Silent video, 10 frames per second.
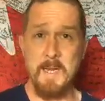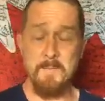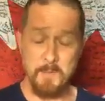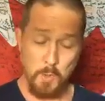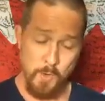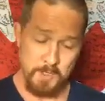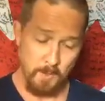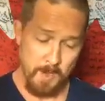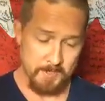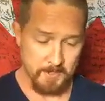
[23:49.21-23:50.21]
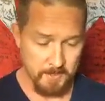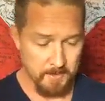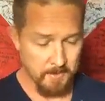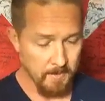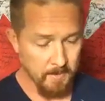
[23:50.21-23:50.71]
up at Toys R Us.
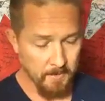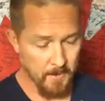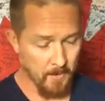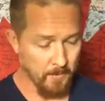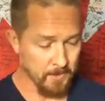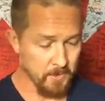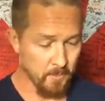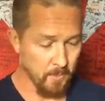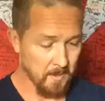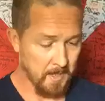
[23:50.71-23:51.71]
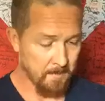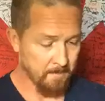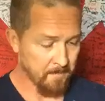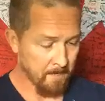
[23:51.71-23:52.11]
No, there's no board game.